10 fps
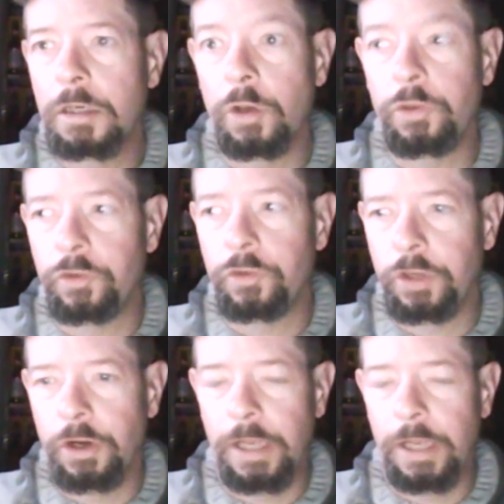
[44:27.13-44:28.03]
go through
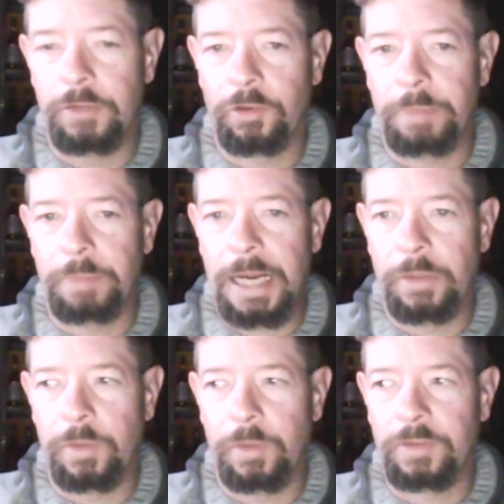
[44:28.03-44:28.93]
security, and just buy
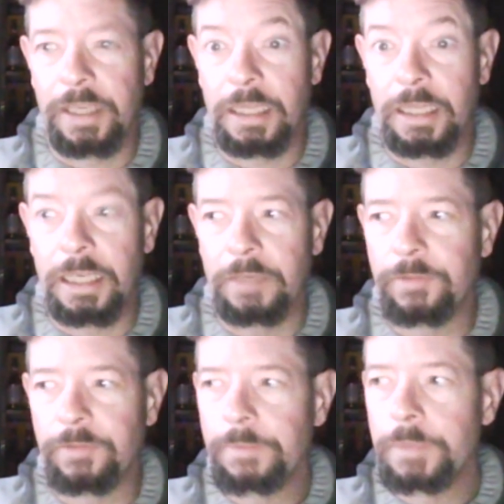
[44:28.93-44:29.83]
the whiskey and leave.